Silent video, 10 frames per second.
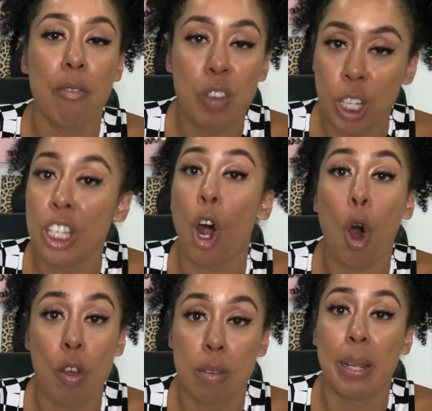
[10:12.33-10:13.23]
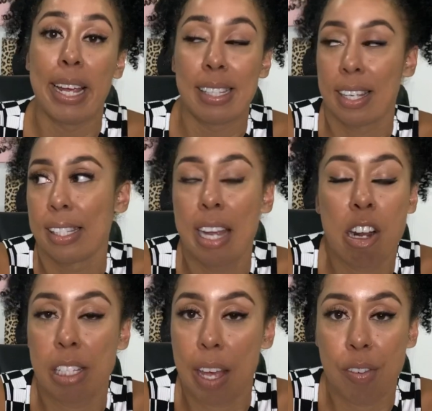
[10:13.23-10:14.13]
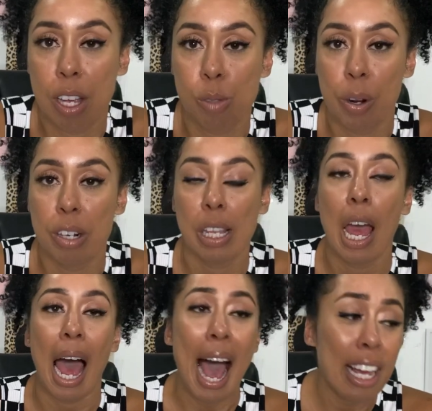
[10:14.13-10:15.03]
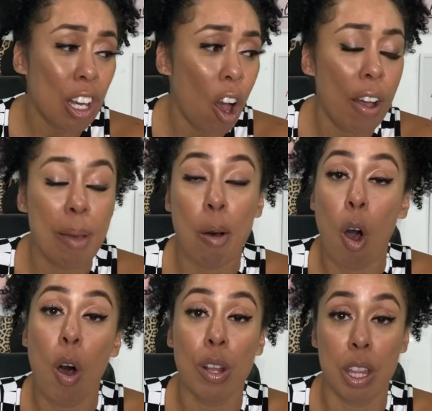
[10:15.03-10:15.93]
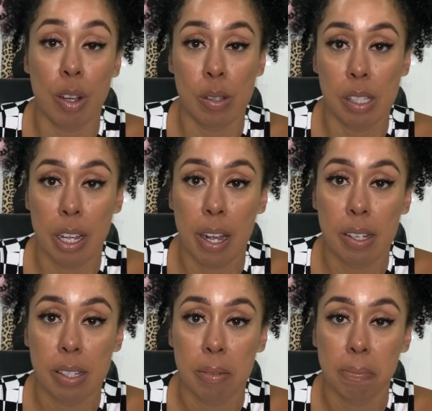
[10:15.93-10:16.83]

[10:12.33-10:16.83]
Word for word: filling all the blanks because now I just have cuss words. I could call him all of those things.